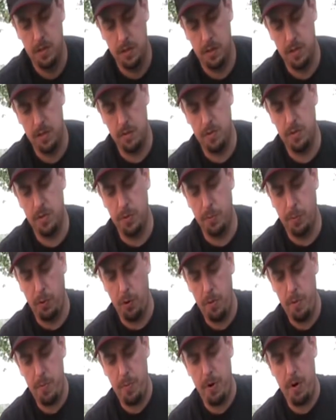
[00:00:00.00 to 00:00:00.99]
the, the
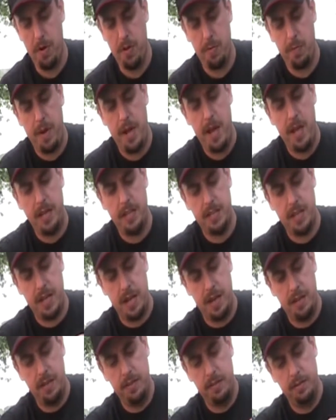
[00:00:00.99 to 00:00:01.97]
deployment part of the bag's
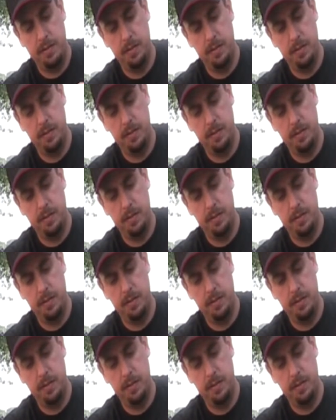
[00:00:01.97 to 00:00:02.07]
got a,